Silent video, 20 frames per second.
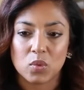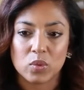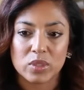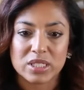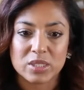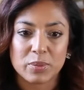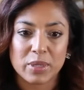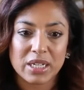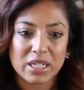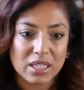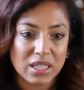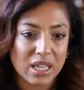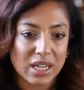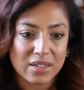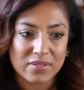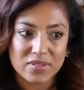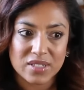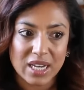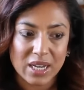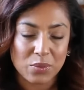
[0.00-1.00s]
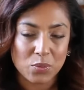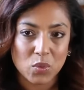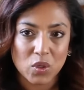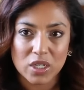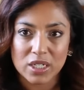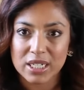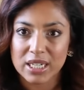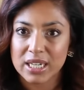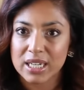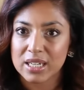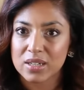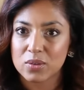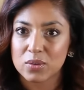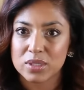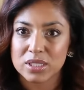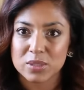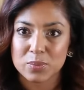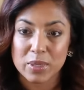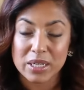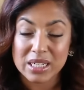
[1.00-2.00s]
We spend a lot of time working,
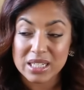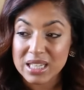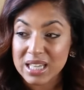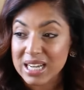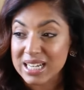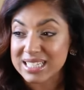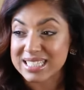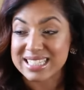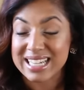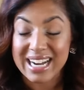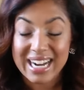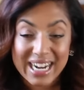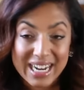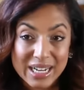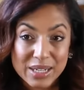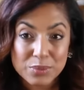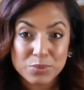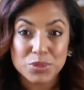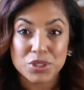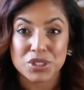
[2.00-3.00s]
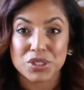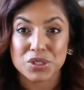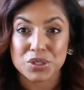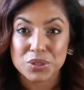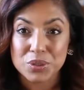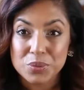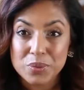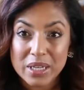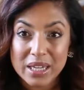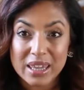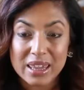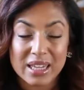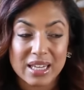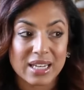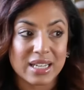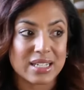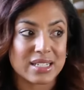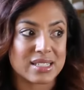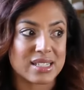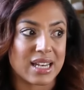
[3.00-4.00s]
we spend a lot of time just doing
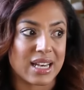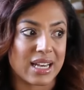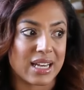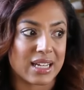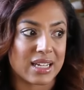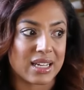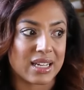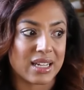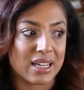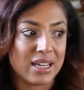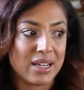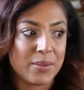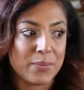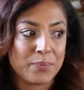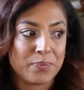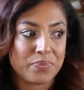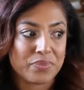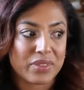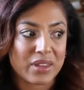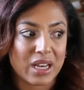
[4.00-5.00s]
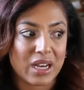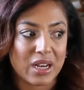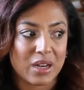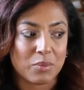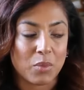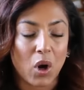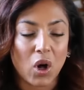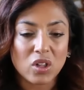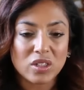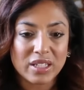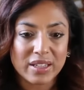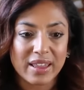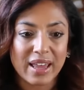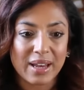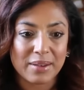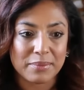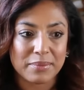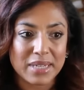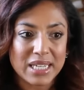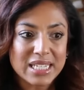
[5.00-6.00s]
things, and all of
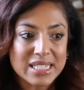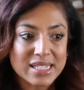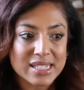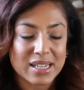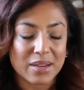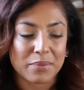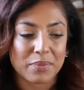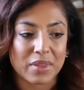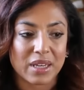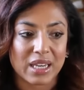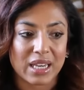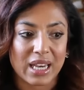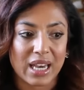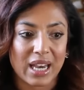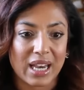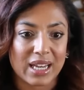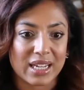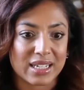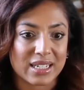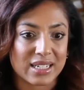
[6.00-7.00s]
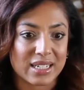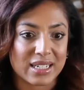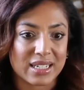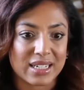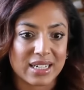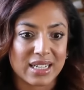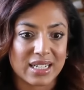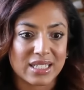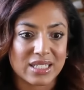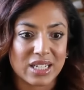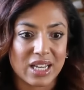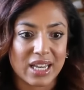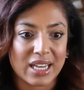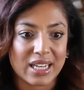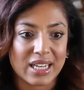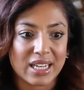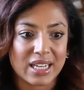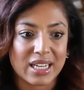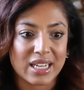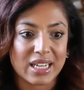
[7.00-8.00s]
that means something, and
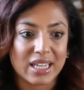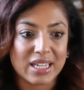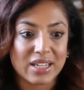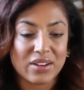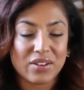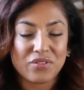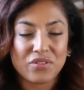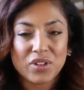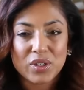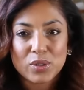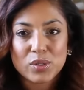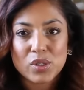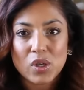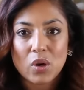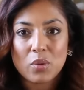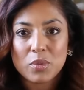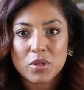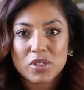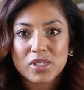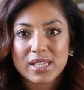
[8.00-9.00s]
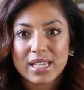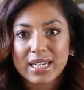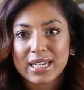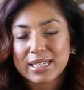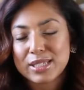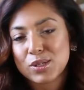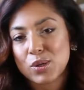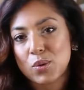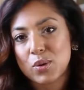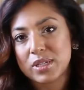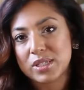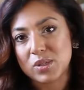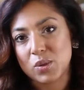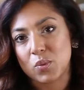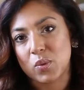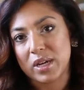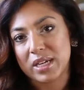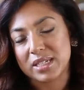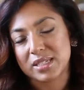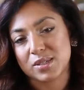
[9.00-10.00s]
it feels almost like it's going to
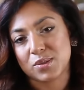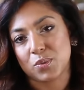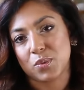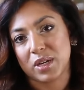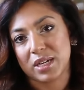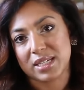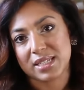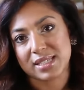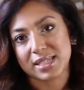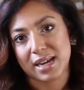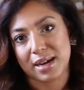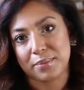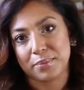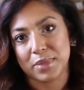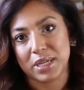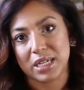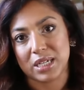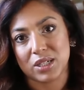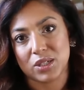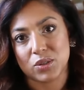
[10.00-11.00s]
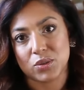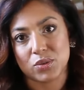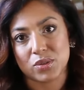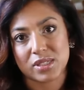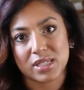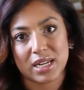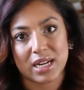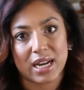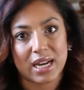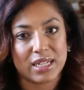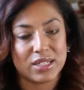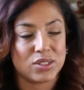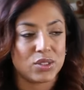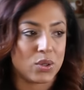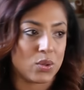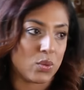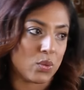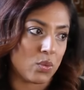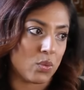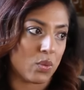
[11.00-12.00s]
waste when it's not being used, and I
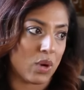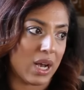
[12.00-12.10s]
don't